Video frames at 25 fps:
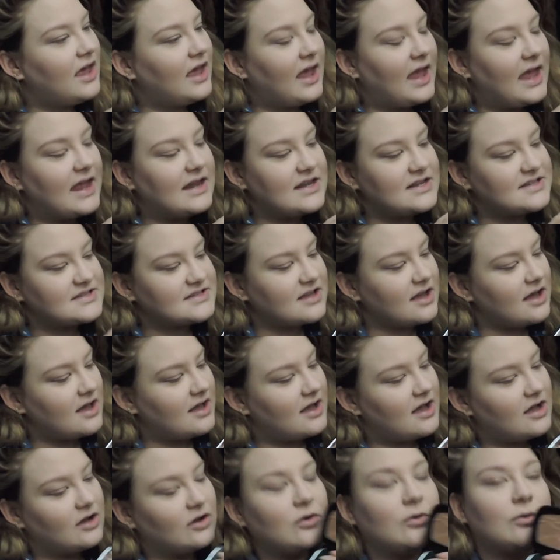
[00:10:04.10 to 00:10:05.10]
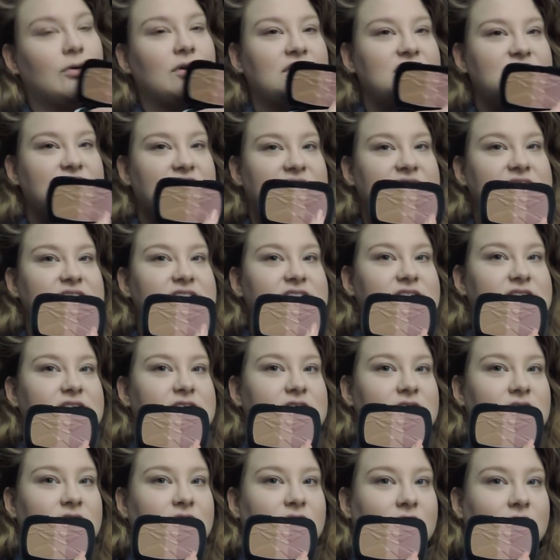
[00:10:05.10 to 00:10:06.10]
And it's got a
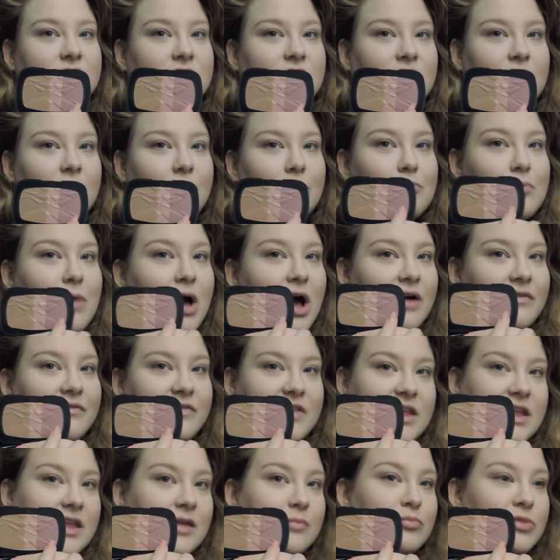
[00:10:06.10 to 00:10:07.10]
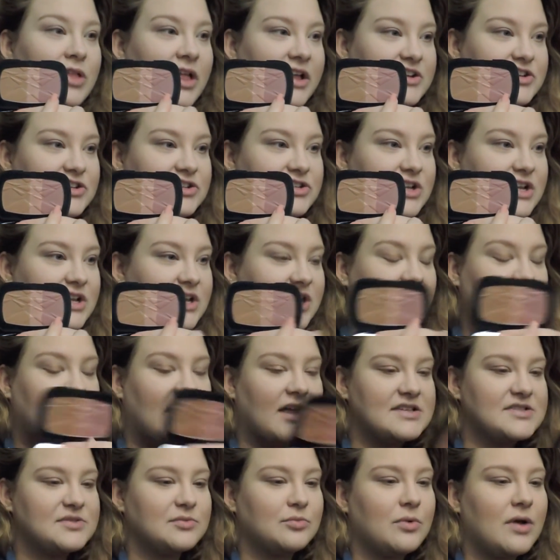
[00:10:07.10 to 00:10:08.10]
gorgeous mauve blush in here
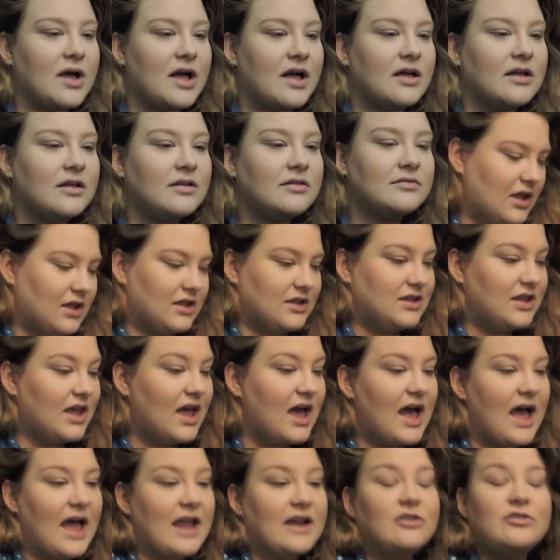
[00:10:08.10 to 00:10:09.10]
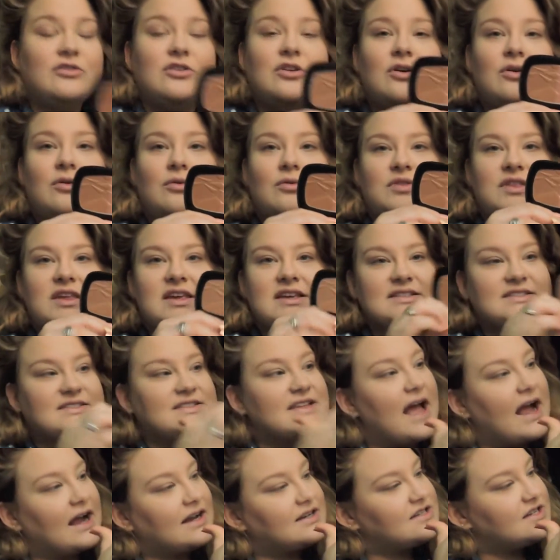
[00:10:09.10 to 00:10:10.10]
as well. Yeah, I don't know the
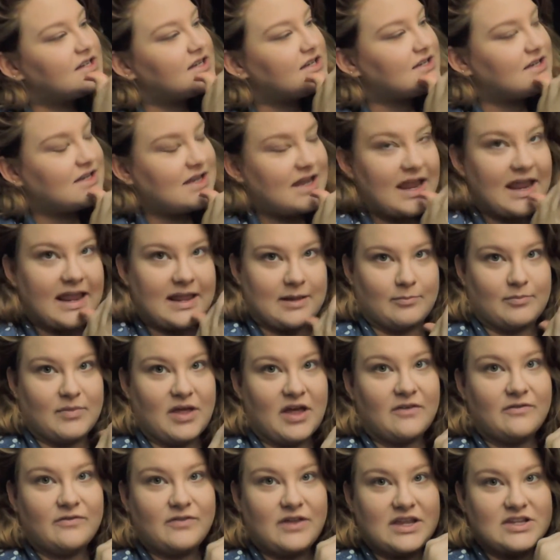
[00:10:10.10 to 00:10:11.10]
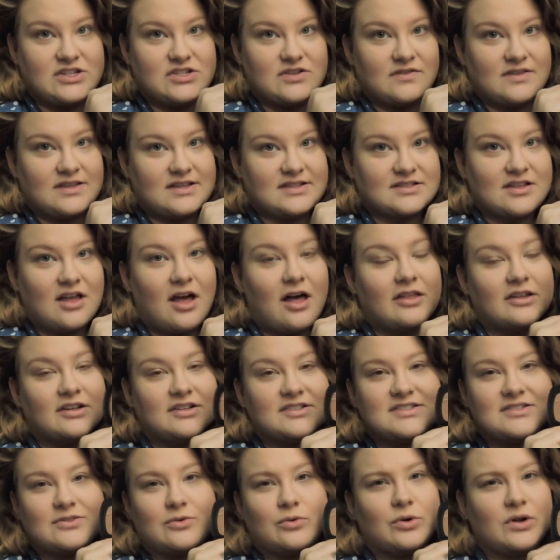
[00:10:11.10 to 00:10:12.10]
exact name of each of these
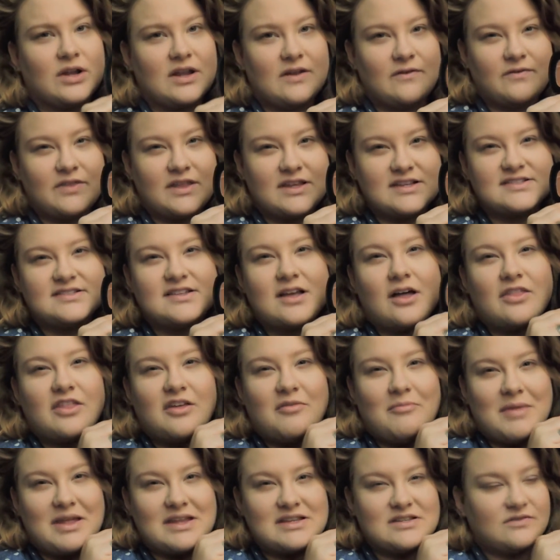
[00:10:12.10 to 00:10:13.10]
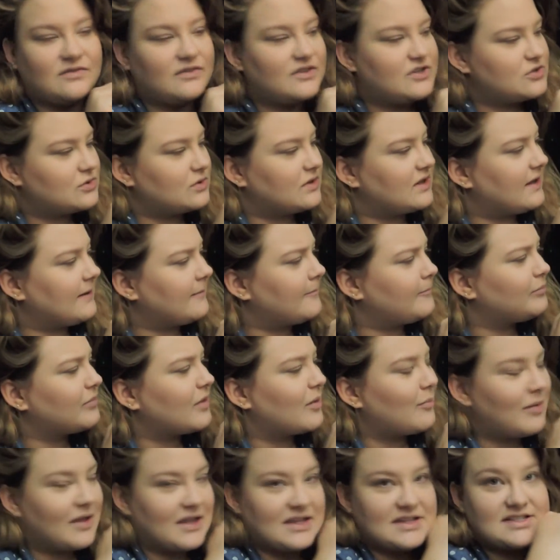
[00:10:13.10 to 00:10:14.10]
colors or if they sell them individually,
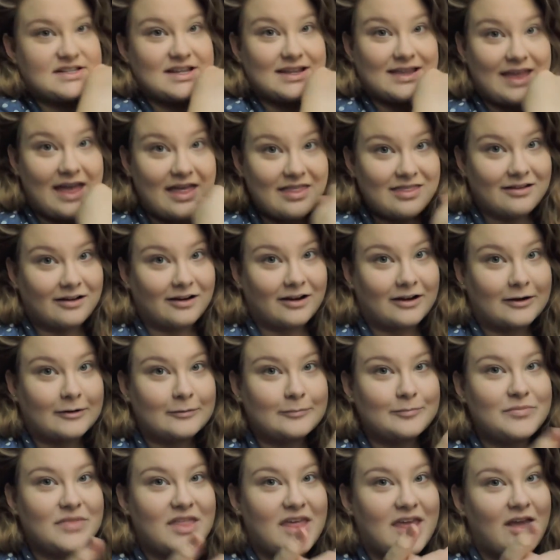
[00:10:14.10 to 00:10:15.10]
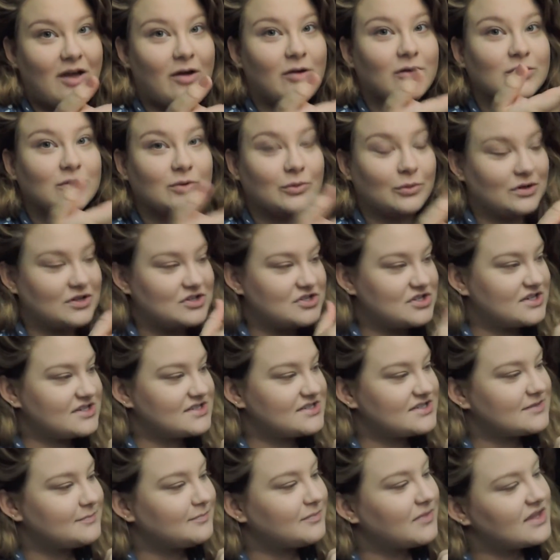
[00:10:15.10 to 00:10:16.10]
but together they are
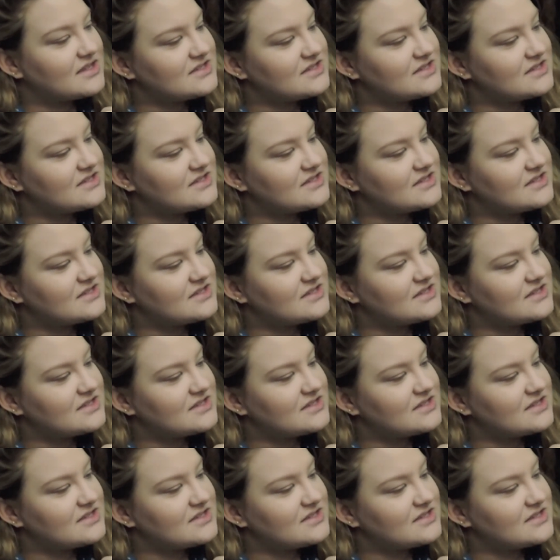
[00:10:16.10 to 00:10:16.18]
gorgeous.